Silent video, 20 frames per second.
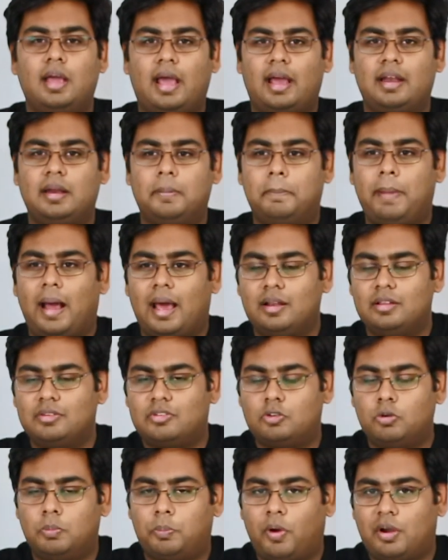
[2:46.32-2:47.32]
and a
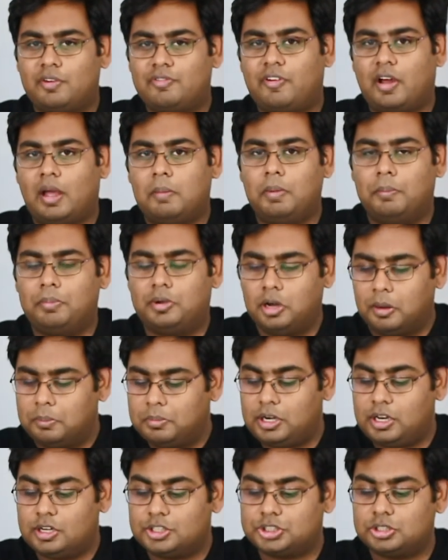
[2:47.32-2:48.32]
balanced 2.5mm
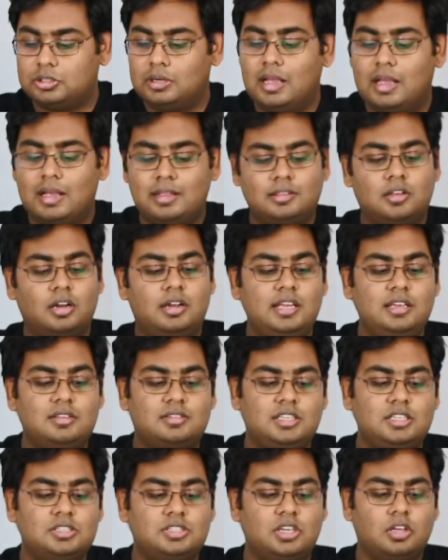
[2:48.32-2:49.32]
termination, the
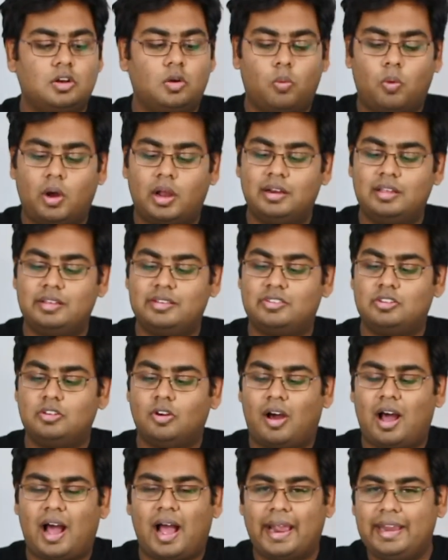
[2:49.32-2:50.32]
DC01 is
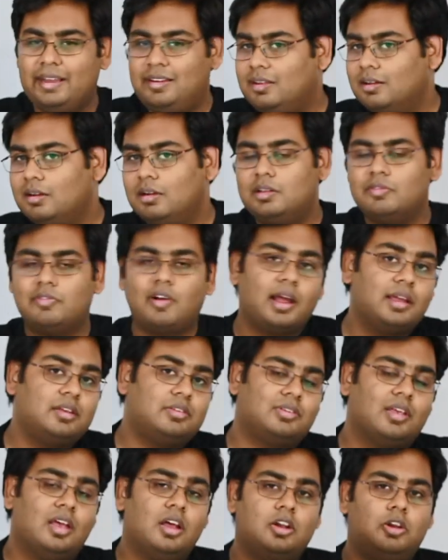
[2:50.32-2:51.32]
your ideal
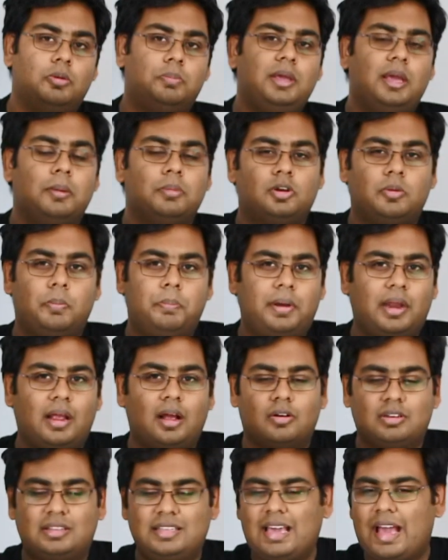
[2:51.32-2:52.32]
device to be able to bring
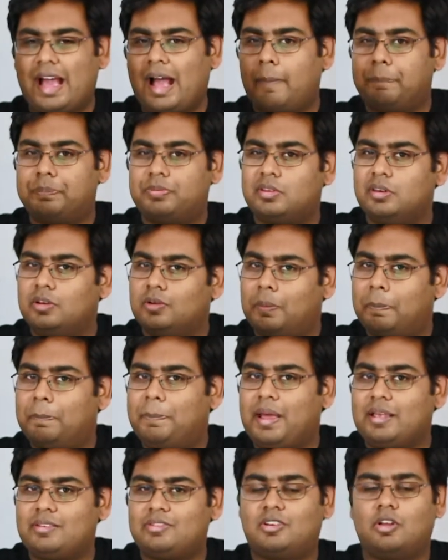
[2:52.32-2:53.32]
out the absolute
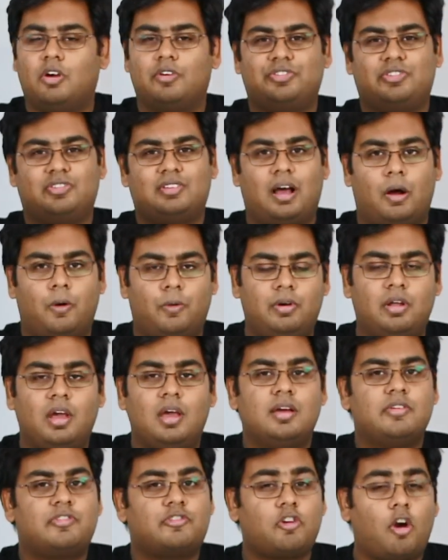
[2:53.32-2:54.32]
best of sound
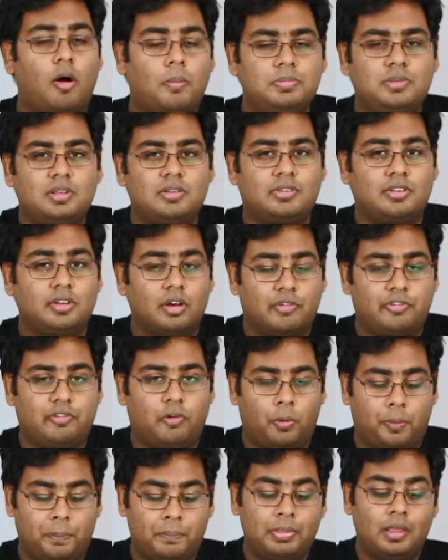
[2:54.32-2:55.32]
from this
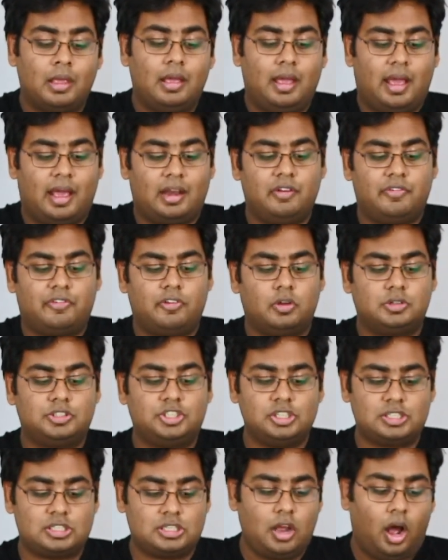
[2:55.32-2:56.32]
earphone. And if you're
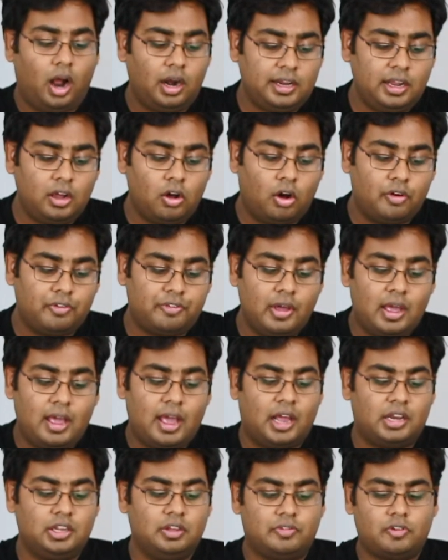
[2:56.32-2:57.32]
just starting off
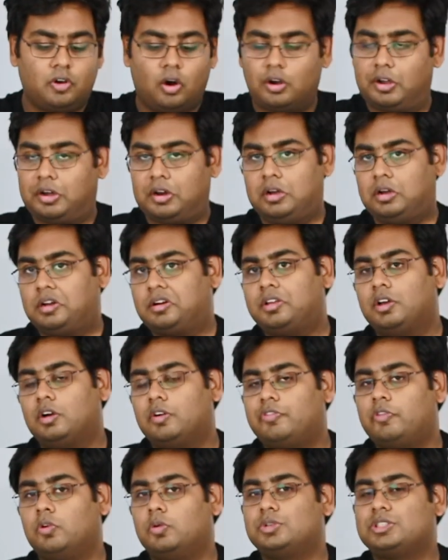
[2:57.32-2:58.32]
and you've got a
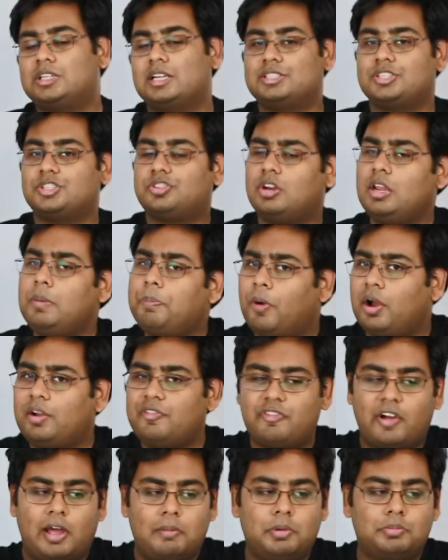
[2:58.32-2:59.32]
earphone which has a
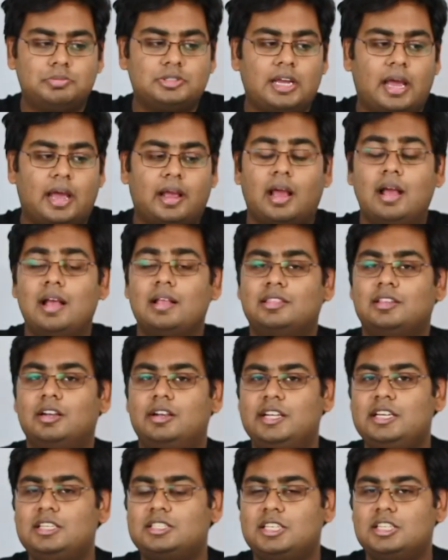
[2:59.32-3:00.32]
3.5mm jack, the
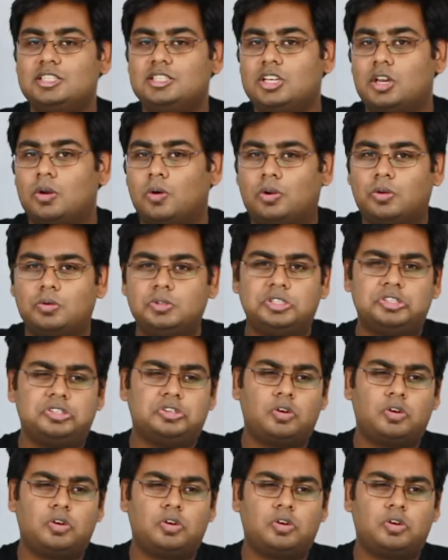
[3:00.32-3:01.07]
DC02 is